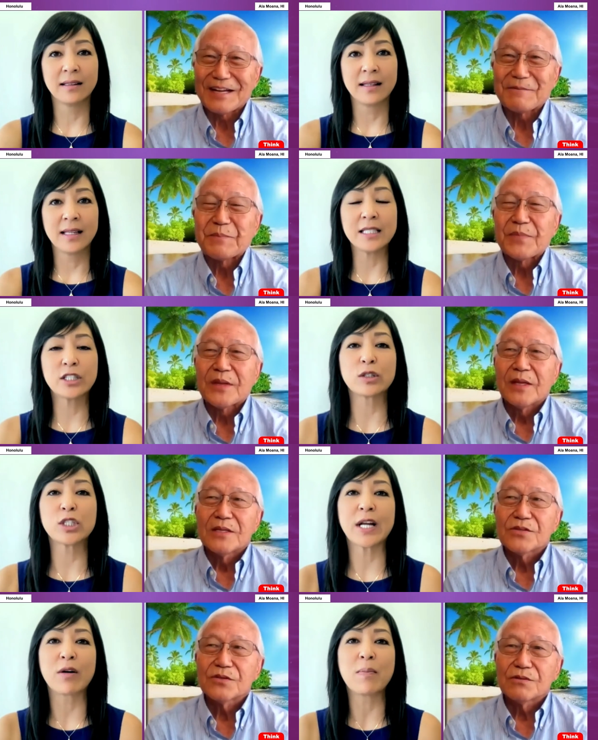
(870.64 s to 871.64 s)
Speaker 1: Yeah. So
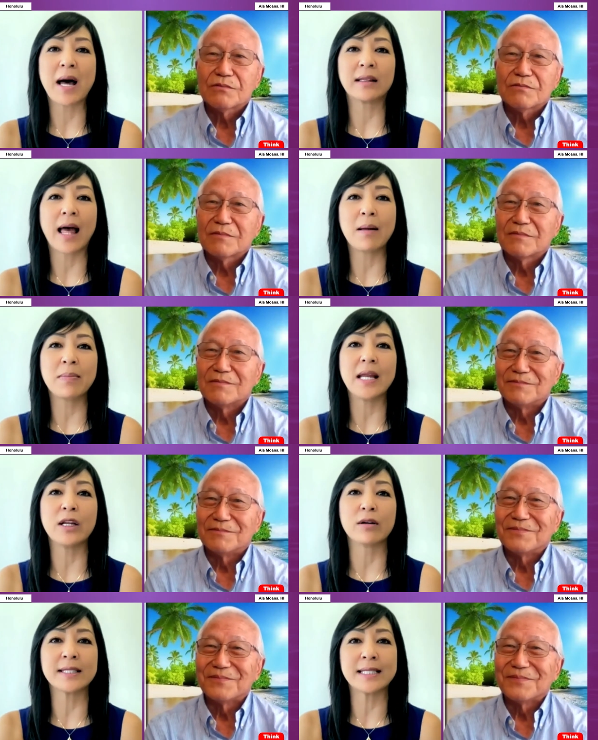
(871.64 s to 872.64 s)
share about well, that
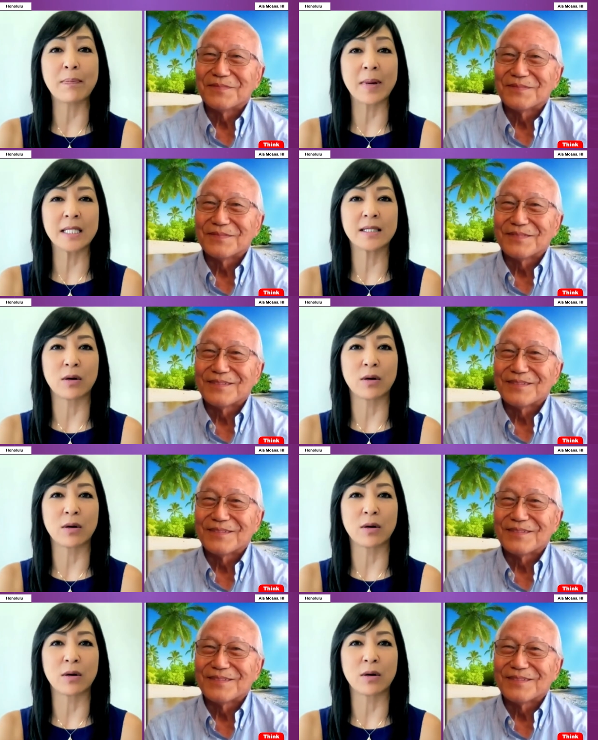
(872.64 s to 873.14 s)
being your stepping